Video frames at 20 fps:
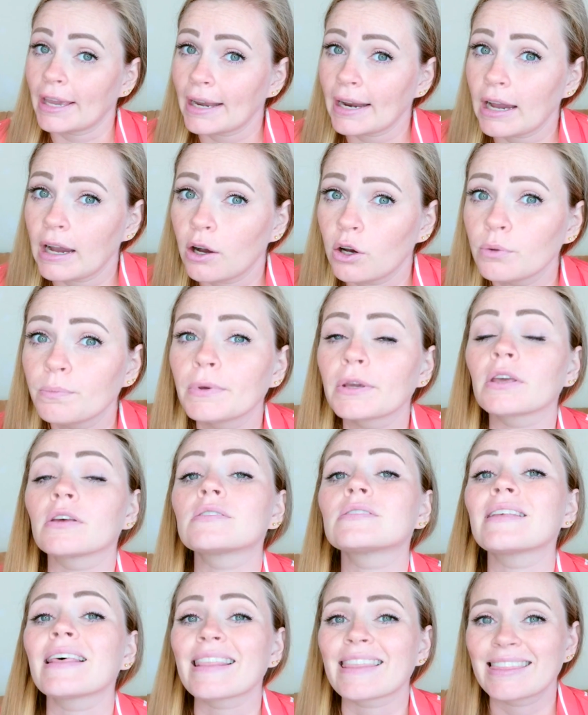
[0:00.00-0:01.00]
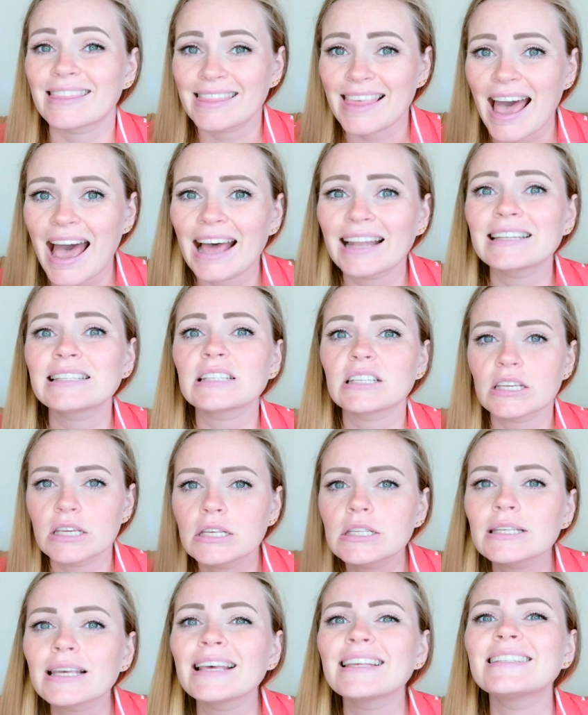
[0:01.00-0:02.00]
it out, because that
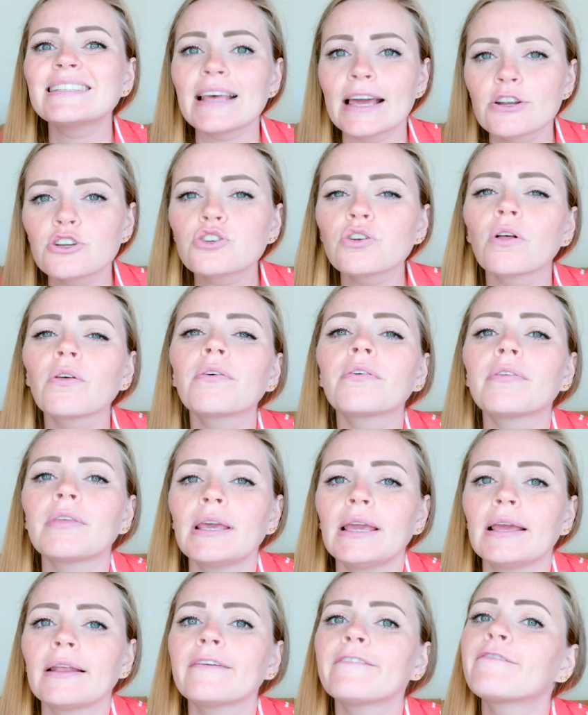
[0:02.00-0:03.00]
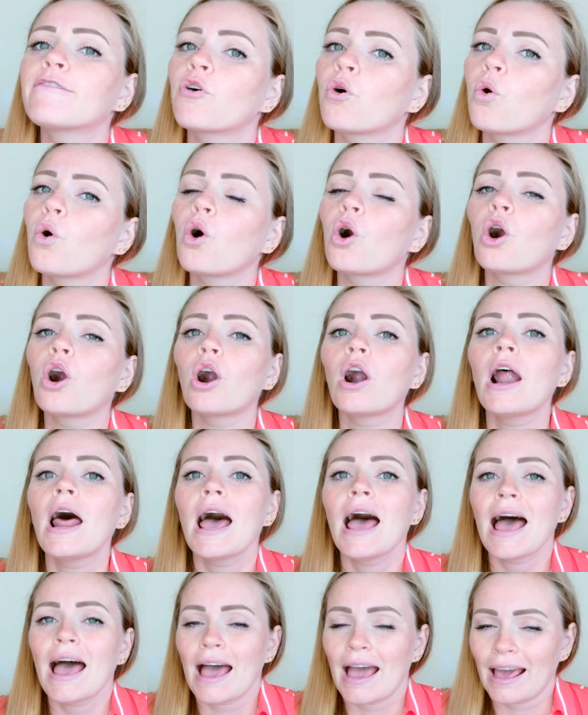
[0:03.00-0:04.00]
is essential thing for
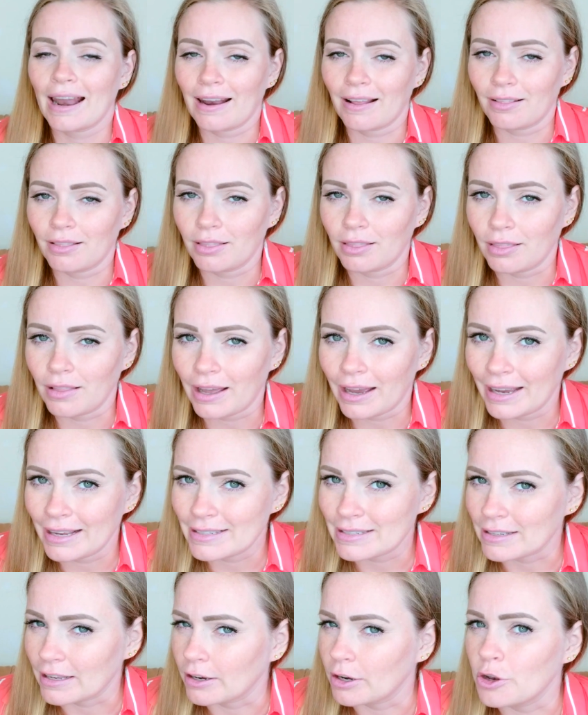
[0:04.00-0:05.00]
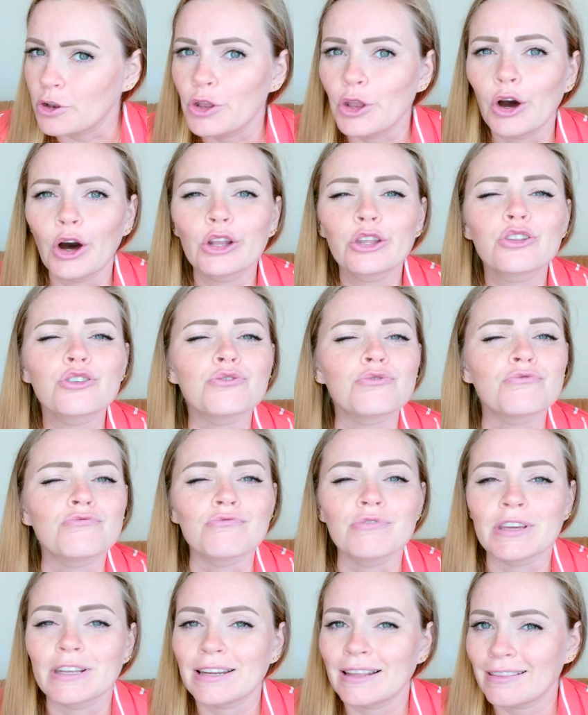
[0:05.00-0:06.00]
analyzing, not
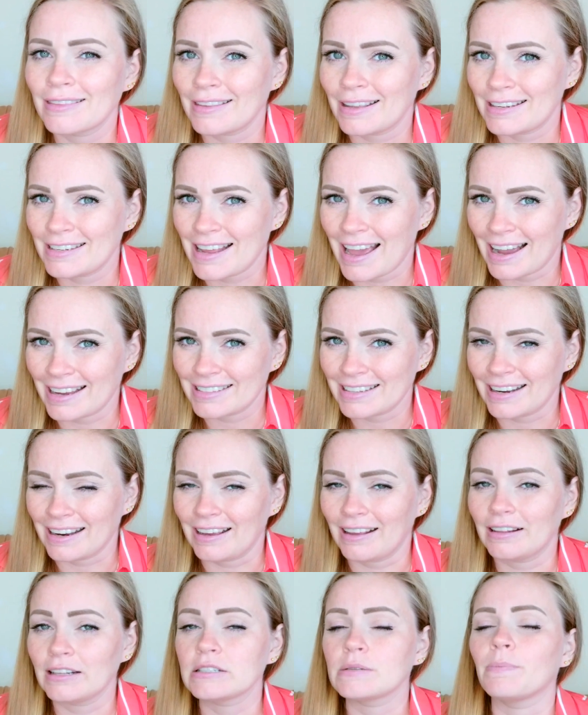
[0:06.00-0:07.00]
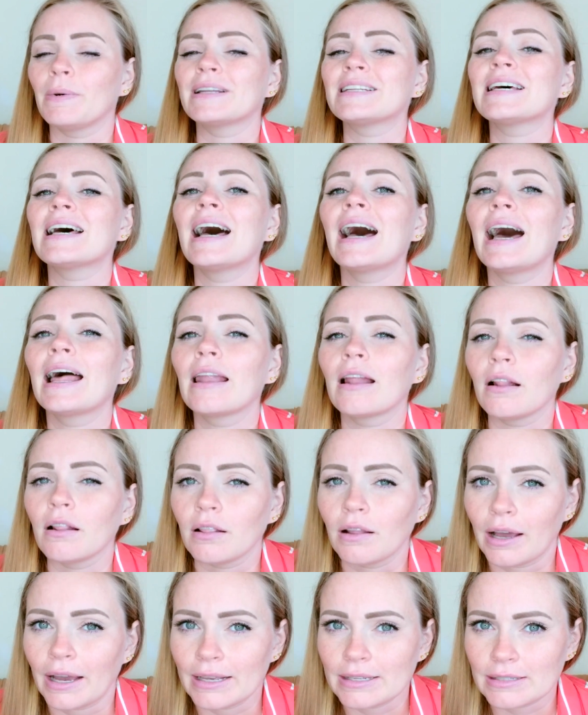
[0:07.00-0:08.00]
reading the text in I E L T S, but
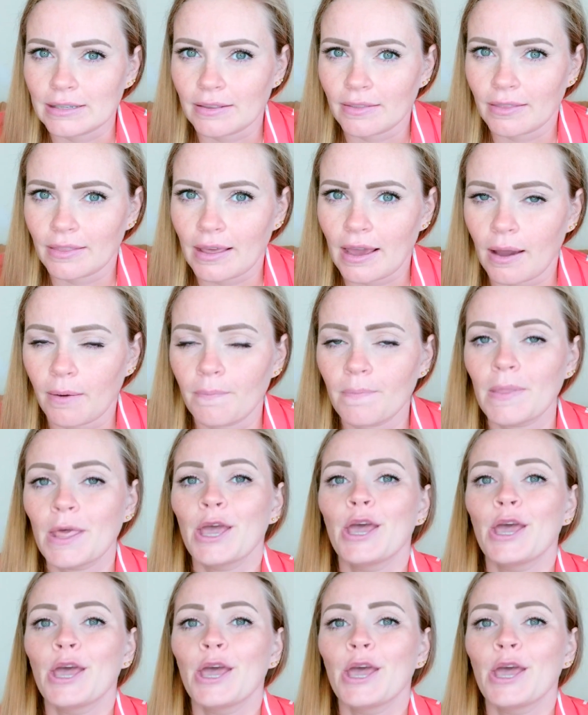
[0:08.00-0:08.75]
analyzing them.